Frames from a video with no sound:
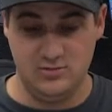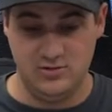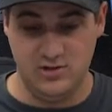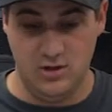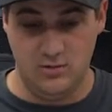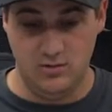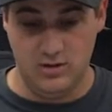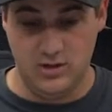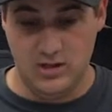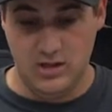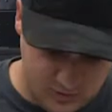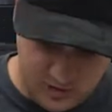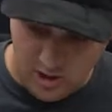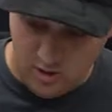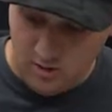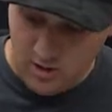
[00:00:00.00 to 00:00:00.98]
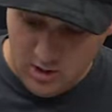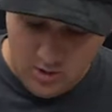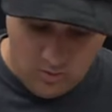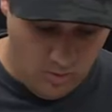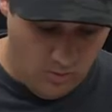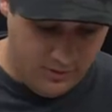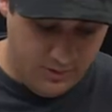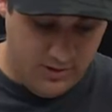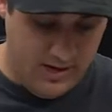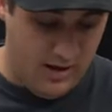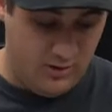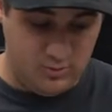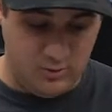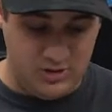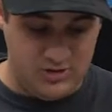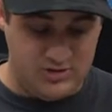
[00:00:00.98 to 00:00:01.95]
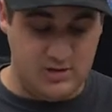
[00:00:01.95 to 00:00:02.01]
So, so what we're doing now is
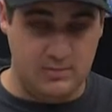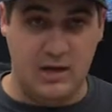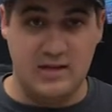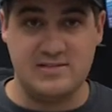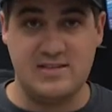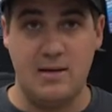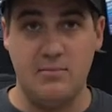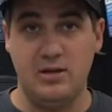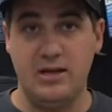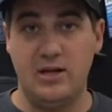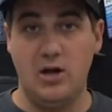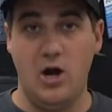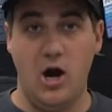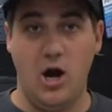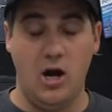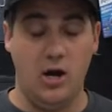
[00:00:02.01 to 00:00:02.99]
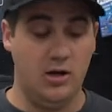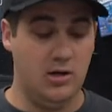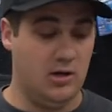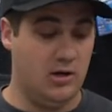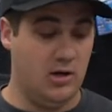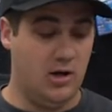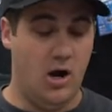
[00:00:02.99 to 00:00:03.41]
we're just assembling our